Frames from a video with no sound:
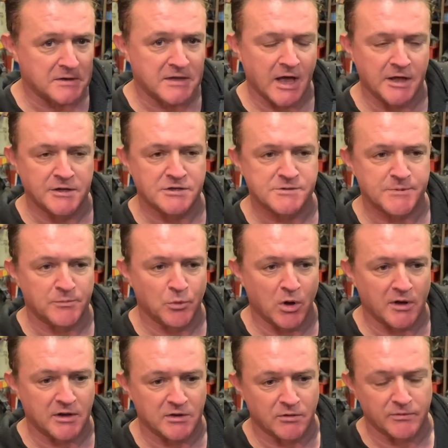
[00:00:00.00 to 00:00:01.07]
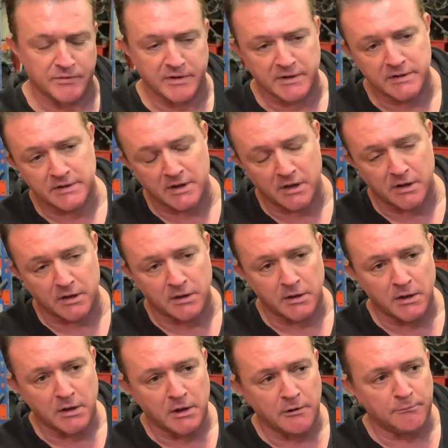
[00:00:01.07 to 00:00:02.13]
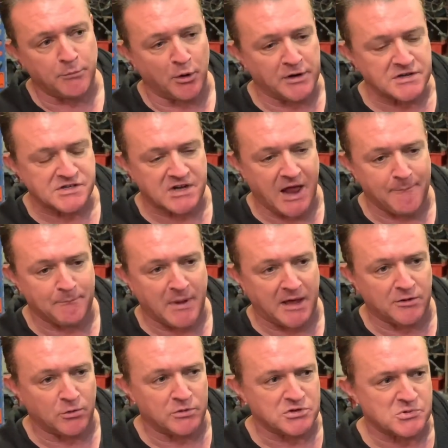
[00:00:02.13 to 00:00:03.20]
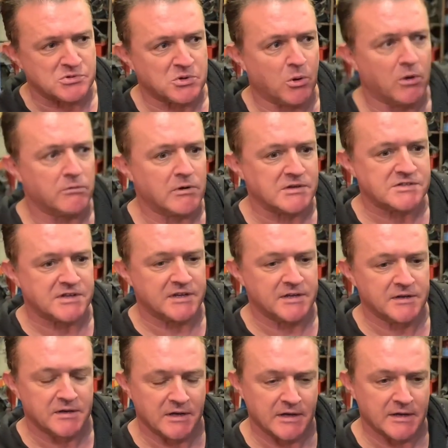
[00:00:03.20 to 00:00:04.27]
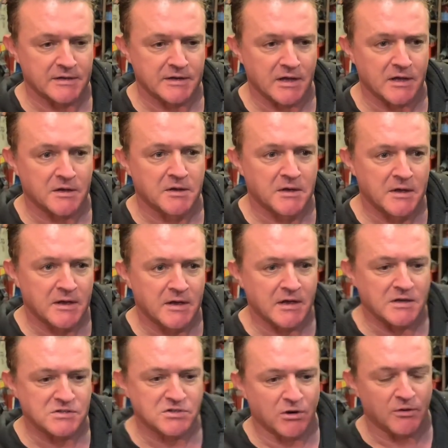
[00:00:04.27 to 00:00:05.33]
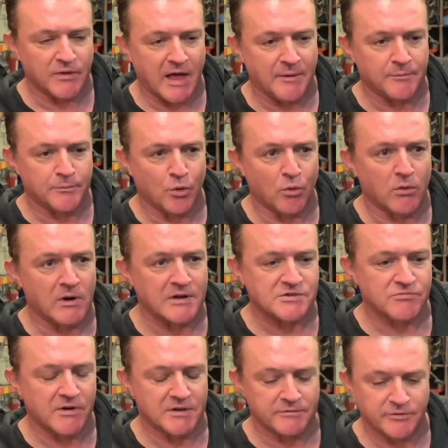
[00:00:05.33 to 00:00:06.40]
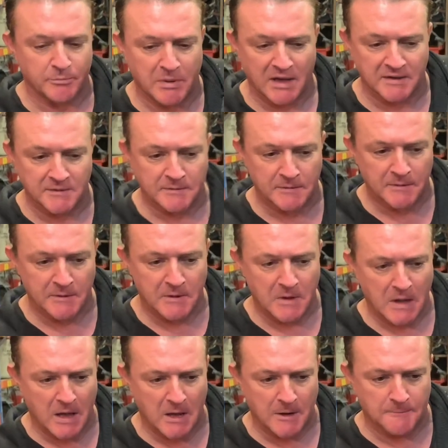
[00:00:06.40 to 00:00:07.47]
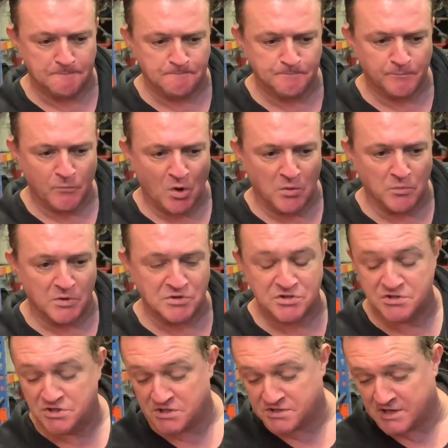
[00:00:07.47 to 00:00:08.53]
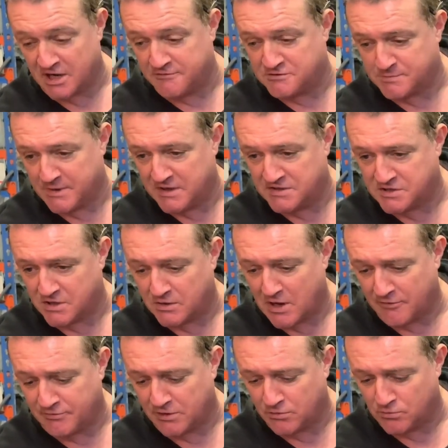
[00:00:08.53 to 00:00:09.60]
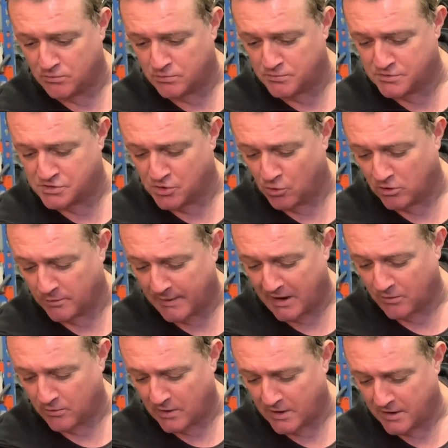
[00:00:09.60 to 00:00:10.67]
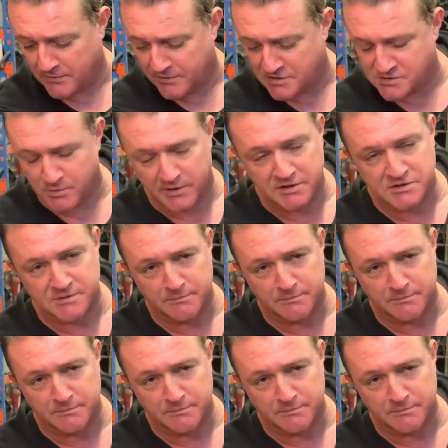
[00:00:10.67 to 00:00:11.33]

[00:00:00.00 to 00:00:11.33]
Caden's been working on the bonnet slam panel, which was quite rusty, and he's got that more or less ready for paint. Which just leaves me to have a little talk about this week's